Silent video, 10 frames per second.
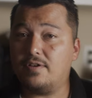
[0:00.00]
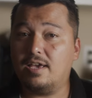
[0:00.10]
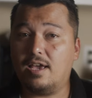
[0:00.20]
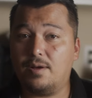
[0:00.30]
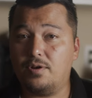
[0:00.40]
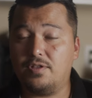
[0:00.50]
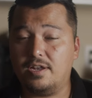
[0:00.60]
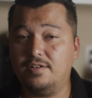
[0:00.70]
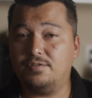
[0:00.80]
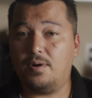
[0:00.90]
a camera that
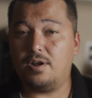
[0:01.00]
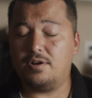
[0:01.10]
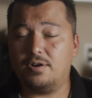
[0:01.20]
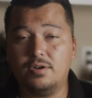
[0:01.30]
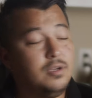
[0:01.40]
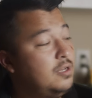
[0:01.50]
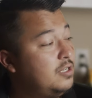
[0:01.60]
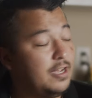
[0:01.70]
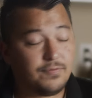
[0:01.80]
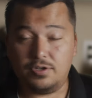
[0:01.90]
needs a monitor,
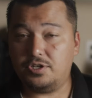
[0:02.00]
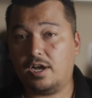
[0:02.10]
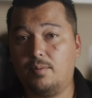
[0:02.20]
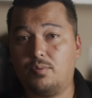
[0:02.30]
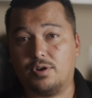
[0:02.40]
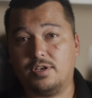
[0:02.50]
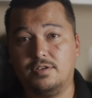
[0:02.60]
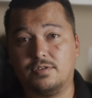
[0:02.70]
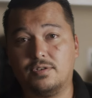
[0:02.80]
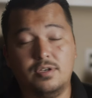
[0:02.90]
definitely check out
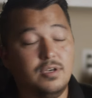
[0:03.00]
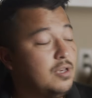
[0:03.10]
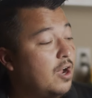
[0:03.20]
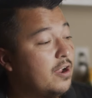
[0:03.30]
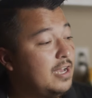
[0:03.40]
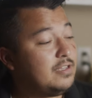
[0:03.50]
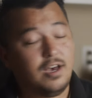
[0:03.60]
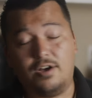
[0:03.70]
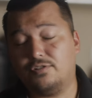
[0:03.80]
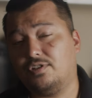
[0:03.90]
Portkeys. Alright guys,
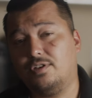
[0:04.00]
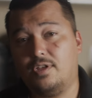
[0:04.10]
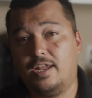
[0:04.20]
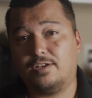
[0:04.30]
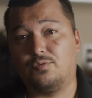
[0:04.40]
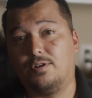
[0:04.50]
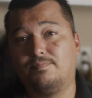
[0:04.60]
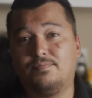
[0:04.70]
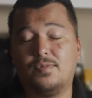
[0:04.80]
I'll see you in the next one.